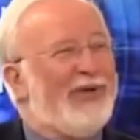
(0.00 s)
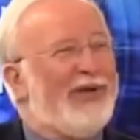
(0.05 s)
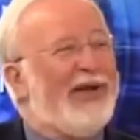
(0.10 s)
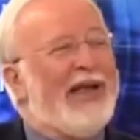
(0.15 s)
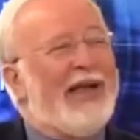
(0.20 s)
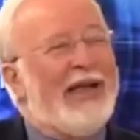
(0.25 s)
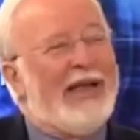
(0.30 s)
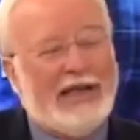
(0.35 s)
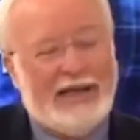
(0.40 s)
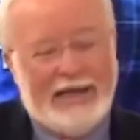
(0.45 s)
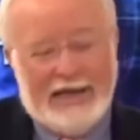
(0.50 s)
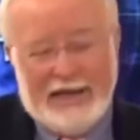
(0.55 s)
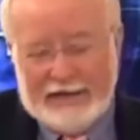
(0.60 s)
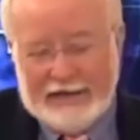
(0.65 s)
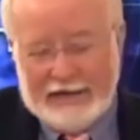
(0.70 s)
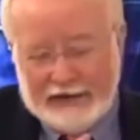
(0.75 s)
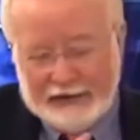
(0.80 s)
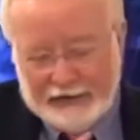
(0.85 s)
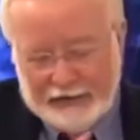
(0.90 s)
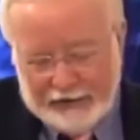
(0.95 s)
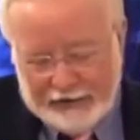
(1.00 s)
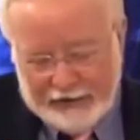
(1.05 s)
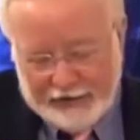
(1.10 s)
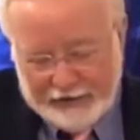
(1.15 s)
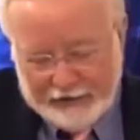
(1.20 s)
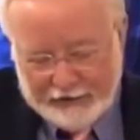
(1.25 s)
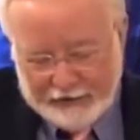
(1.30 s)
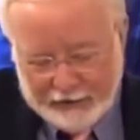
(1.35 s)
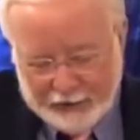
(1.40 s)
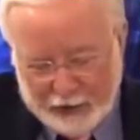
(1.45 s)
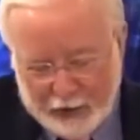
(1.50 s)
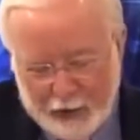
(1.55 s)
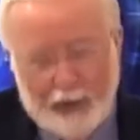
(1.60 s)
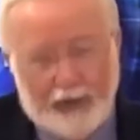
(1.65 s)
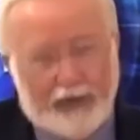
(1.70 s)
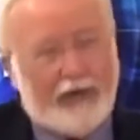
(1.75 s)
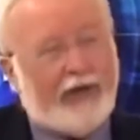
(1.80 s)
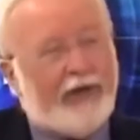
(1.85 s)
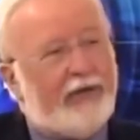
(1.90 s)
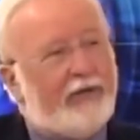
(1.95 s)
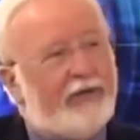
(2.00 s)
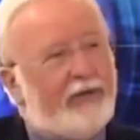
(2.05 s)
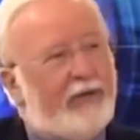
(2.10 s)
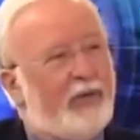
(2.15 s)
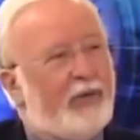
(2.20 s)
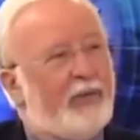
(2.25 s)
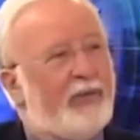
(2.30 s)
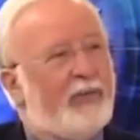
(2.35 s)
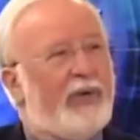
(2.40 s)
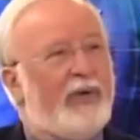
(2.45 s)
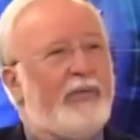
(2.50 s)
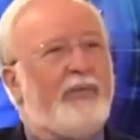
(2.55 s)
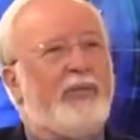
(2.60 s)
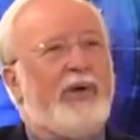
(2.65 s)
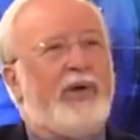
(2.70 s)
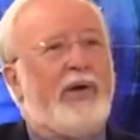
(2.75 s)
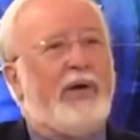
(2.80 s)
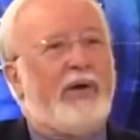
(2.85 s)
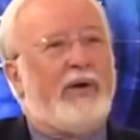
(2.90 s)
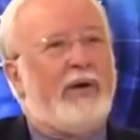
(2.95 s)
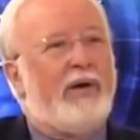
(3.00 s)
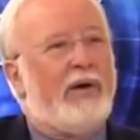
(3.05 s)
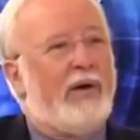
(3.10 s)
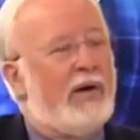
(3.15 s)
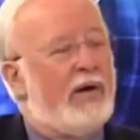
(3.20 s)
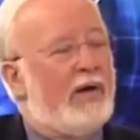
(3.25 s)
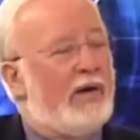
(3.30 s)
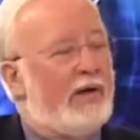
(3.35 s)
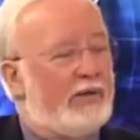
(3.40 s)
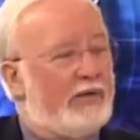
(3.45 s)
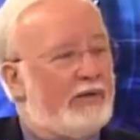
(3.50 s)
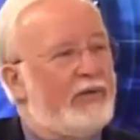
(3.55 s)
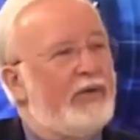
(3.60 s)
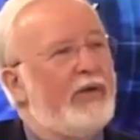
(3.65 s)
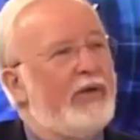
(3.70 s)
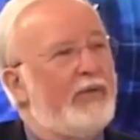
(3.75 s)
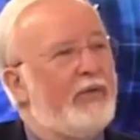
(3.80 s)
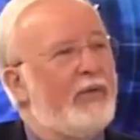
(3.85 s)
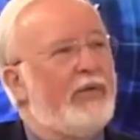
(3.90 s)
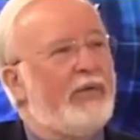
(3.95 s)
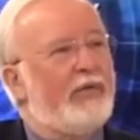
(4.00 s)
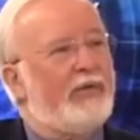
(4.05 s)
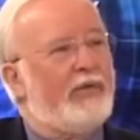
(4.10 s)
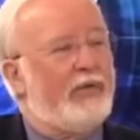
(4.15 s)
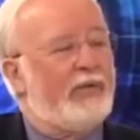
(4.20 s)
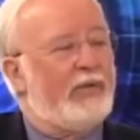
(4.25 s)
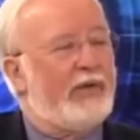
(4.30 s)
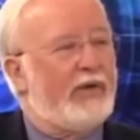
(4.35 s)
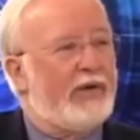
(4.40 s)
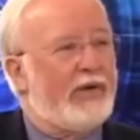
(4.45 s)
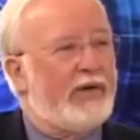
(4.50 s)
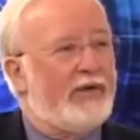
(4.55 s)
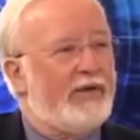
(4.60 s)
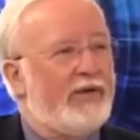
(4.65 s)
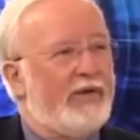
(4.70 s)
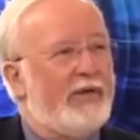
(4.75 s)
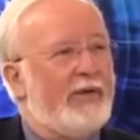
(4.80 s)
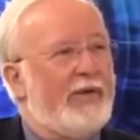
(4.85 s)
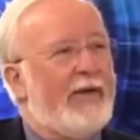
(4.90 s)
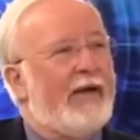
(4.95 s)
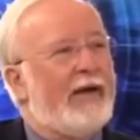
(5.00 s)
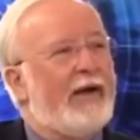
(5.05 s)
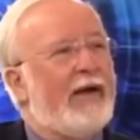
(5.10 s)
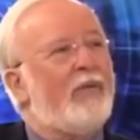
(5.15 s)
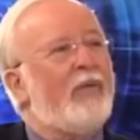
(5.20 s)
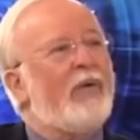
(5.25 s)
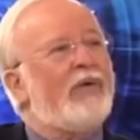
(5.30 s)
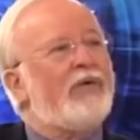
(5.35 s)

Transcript: church that thinks that its duty is to prepare us for the tribulation.